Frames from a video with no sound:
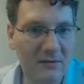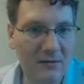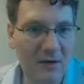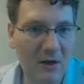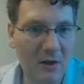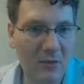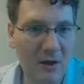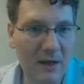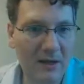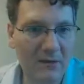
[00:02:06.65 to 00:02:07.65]

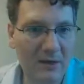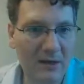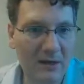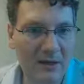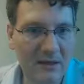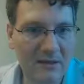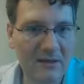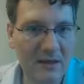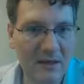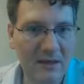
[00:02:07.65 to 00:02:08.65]
I can write it like this.
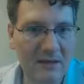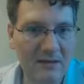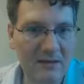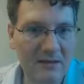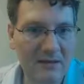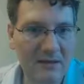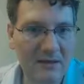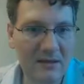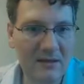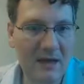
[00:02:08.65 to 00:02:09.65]
It's
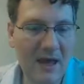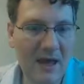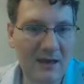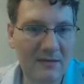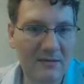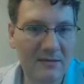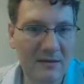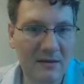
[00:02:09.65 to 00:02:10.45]
zx